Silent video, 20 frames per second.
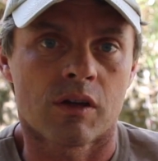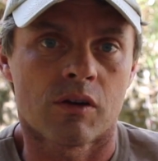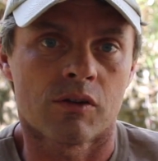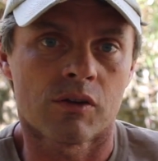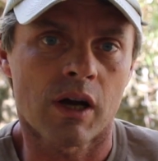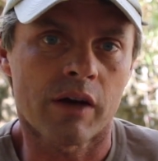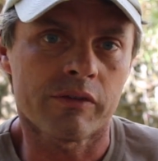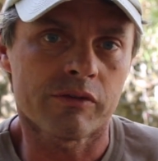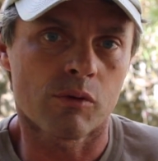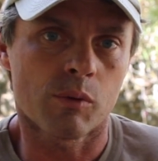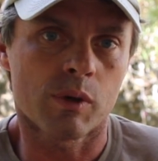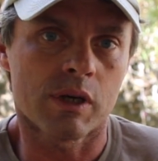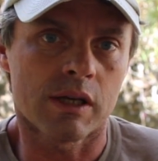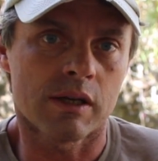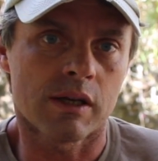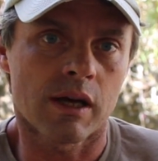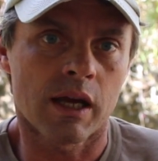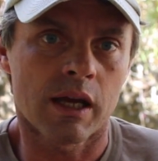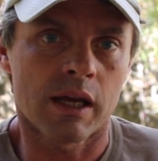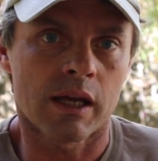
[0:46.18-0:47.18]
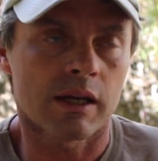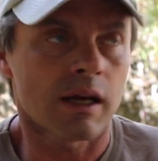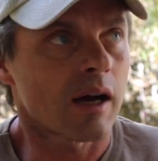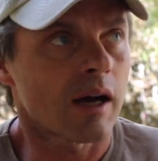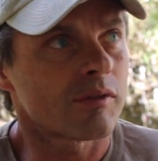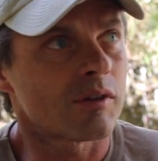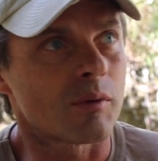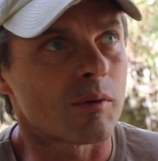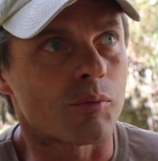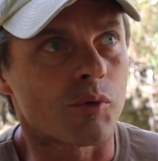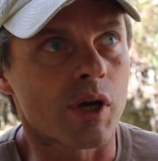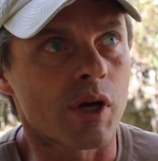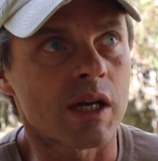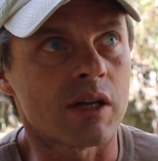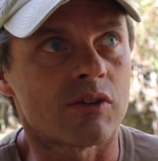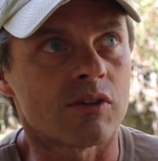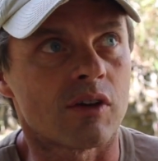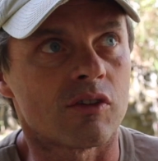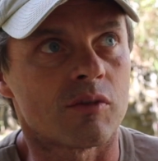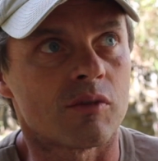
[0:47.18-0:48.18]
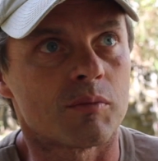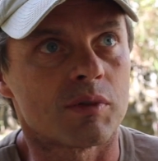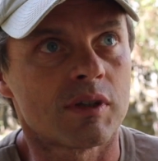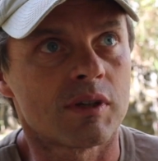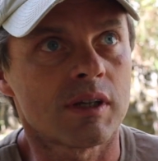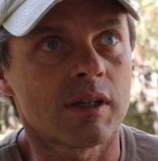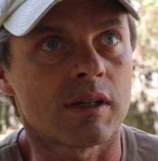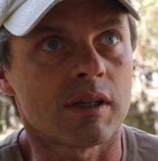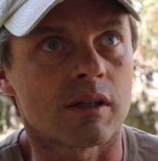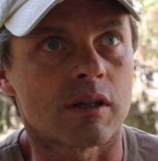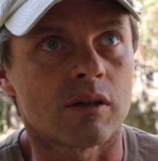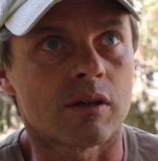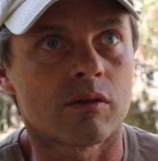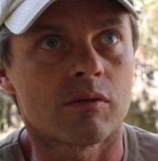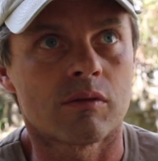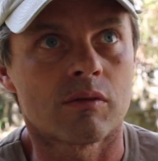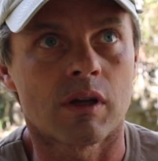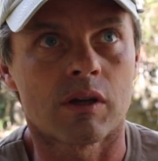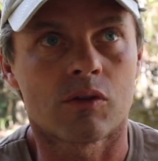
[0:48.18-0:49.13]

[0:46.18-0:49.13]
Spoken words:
Because after a windy day and after the breeding season particularly,